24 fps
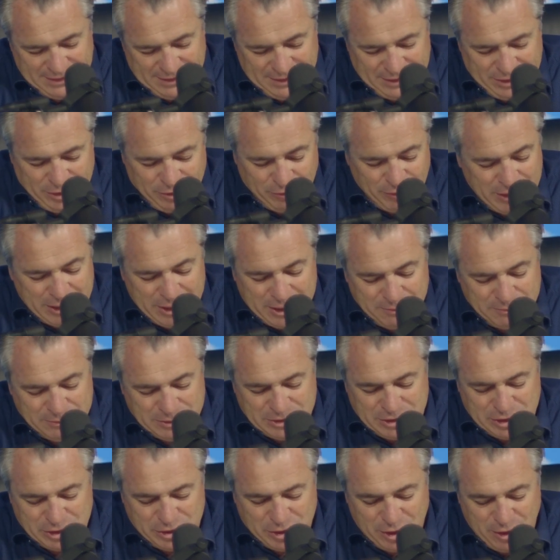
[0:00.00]
Your income is
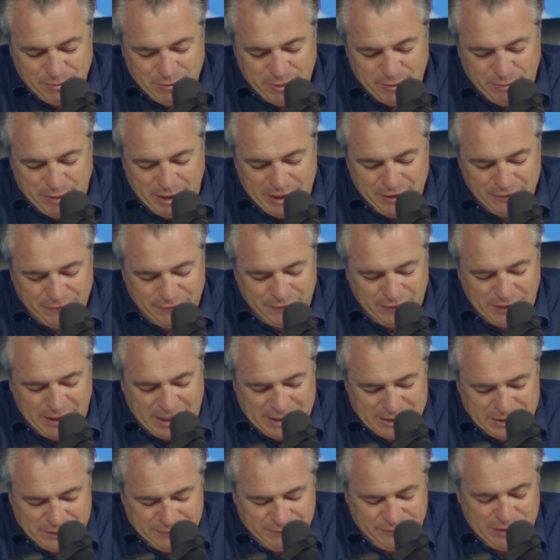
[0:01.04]
determined by your
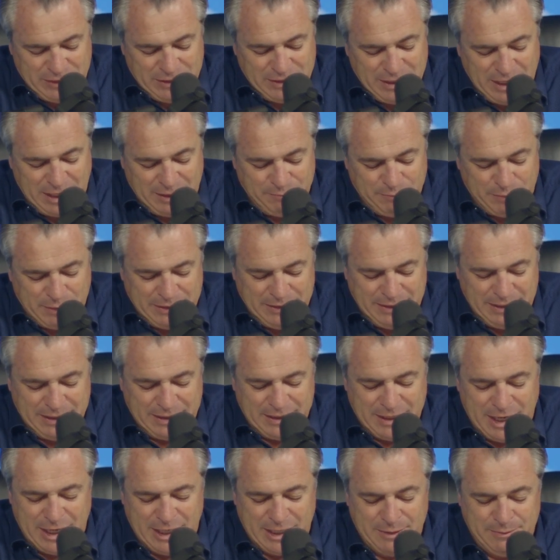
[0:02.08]
philosophy, not by the
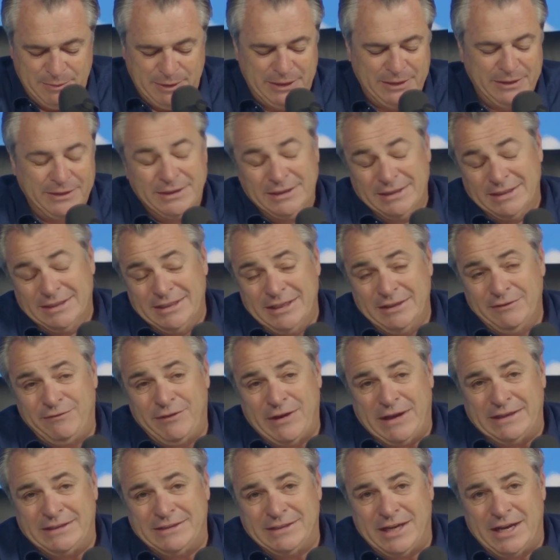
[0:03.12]
economy. In
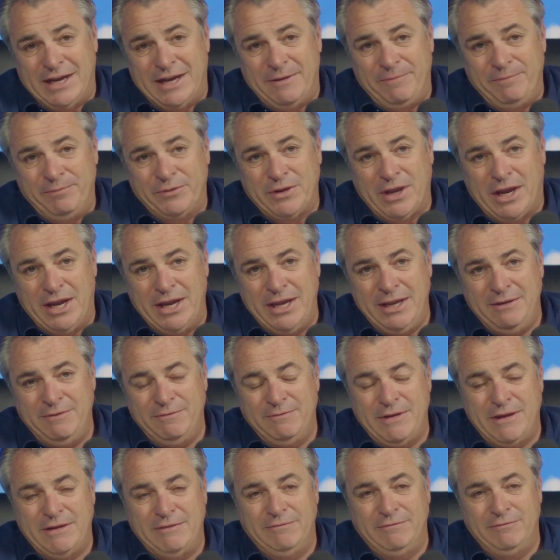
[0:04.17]
fact, I
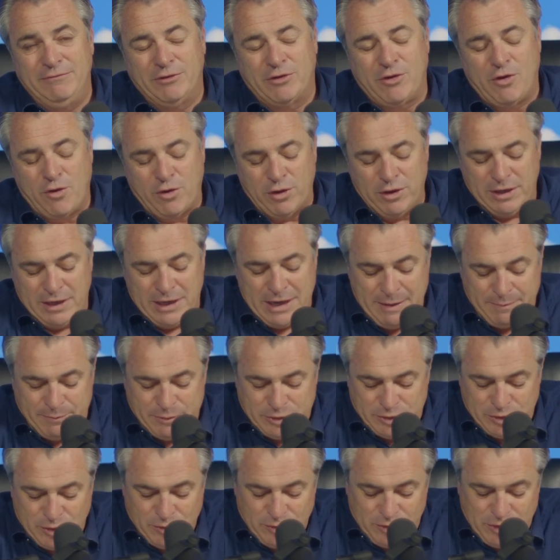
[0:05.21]
recorded an
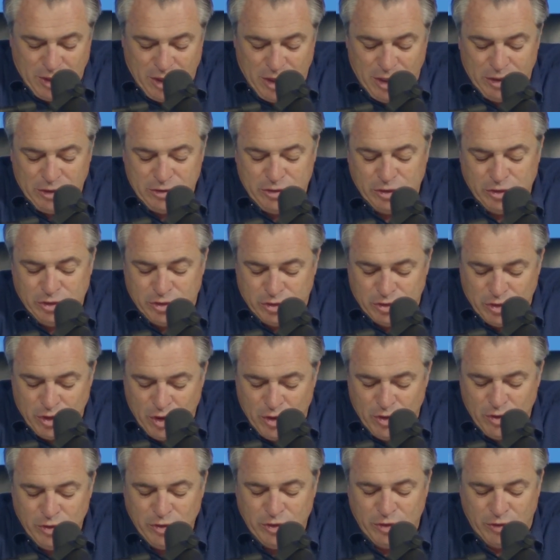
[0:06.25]
episode called
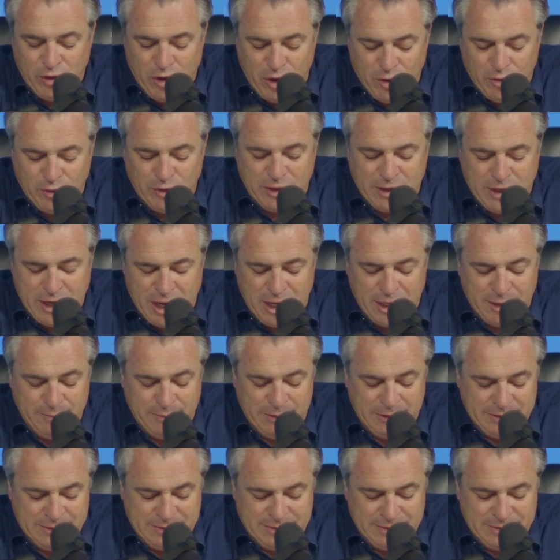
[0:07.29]
Control Your Own Economy.